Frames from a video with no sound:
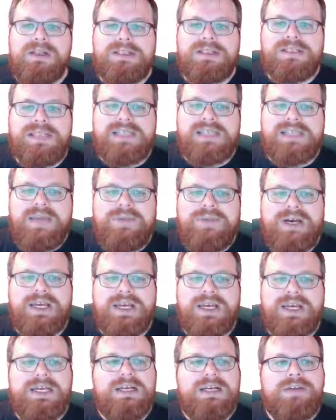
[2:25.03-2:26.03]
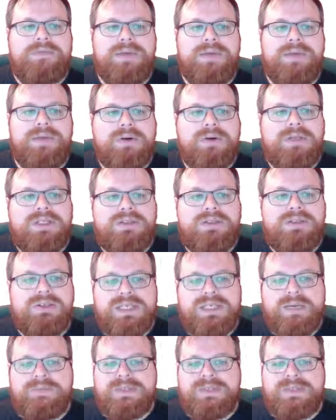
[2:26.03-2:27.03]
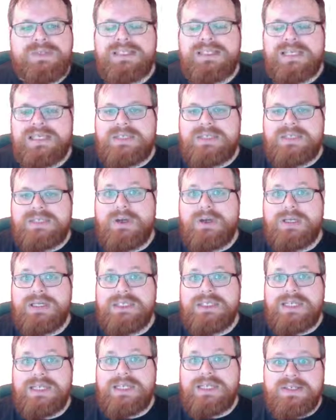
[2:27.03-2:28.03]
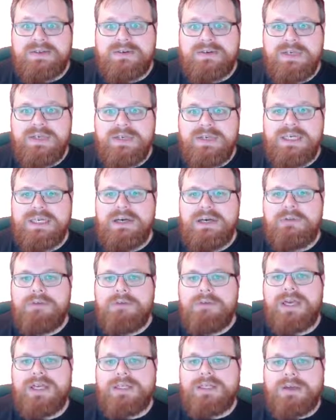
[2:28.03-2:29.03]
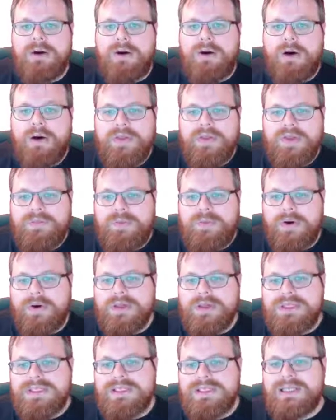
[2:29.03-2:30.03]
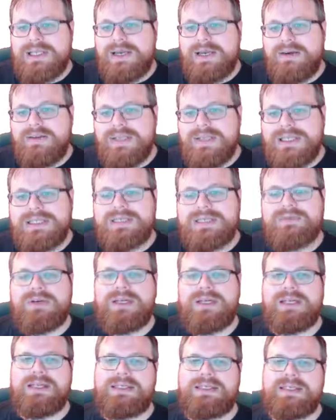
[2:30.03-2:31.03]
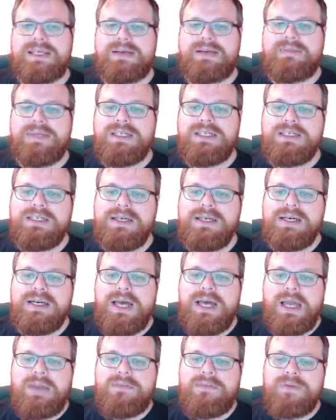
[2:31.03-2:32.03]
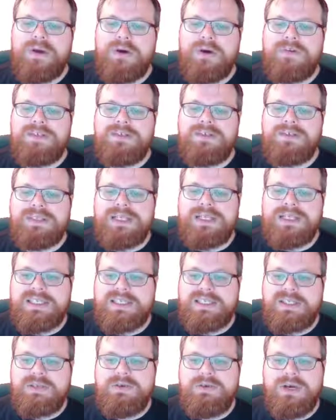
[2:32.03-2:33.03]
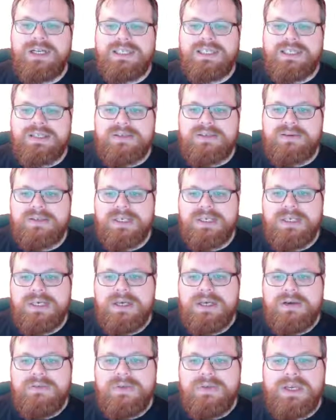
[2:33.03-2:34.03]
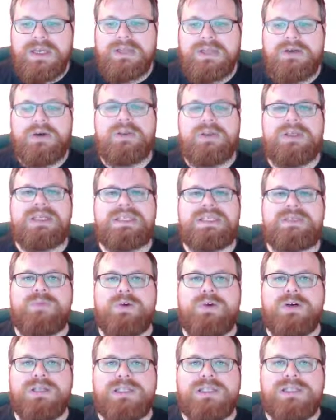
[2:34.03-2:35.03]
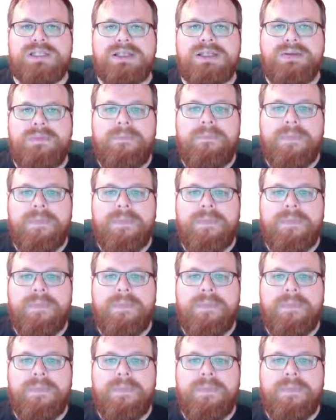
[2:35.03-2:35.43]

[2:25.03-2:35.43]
The same way, if we only use substance S1 and S3, we get all the points that lie on this straight line segment, and if we only use S2 and S3, we get all these points.